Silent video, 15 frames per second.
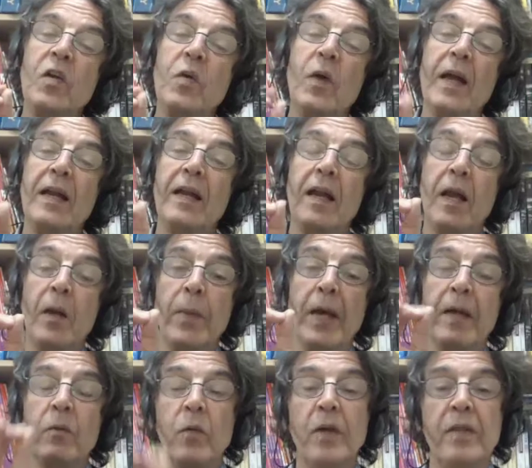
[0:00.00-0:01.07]
a little
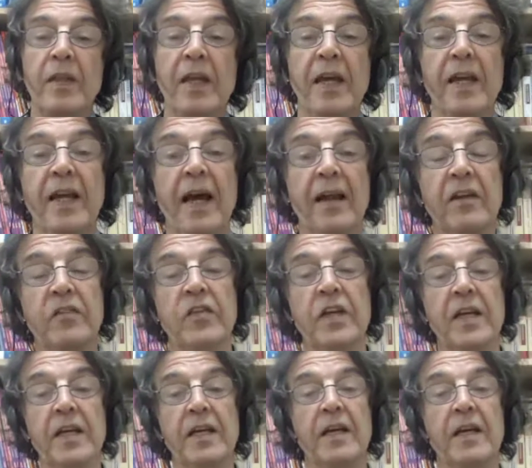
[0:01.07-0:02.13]
bit with the
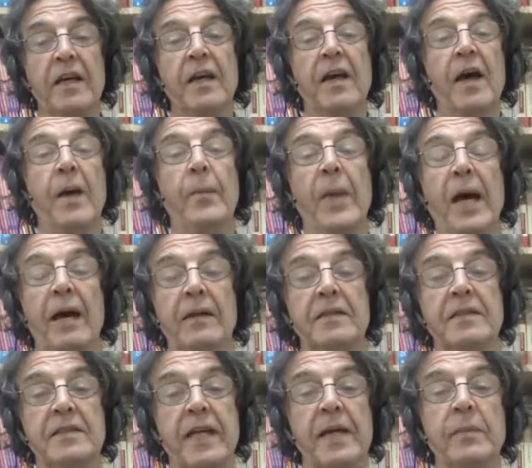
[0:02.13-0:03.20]
analogy about
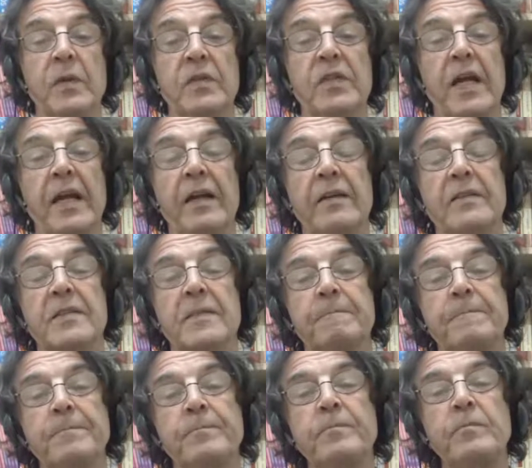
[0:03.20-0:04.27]
table tennis.
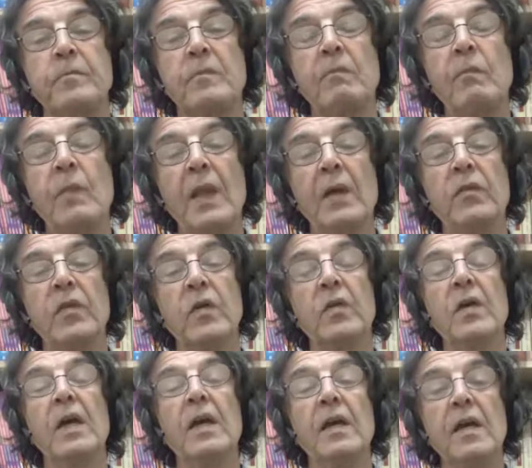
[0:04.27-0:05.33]
So
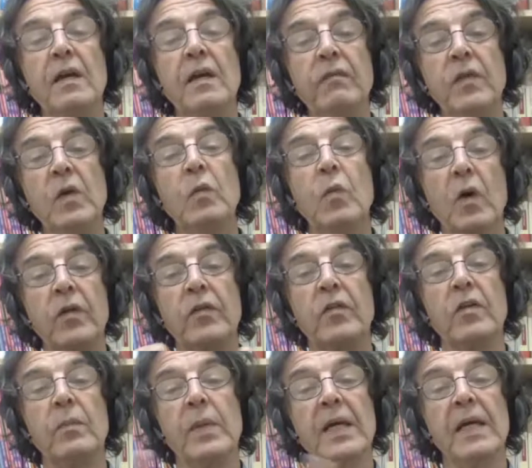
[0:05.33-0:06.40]
if you want to
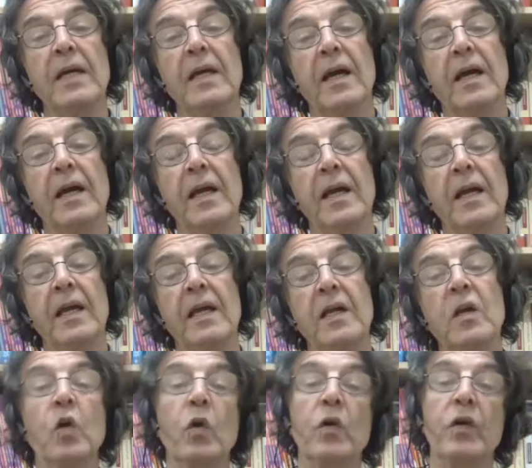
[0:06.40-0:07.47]
be a
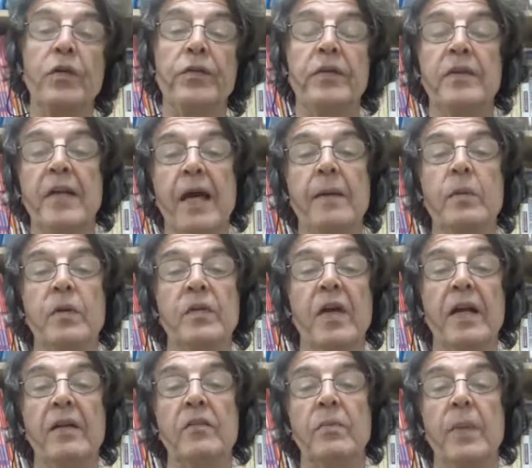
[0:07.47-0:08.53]
good table
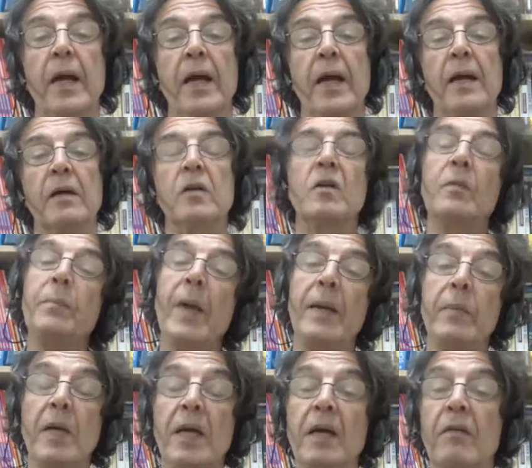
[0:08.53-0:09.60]
tennis player, or
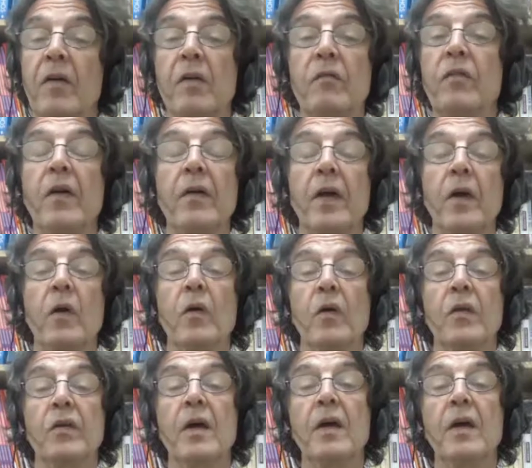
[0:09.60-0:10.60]
maybe even very good,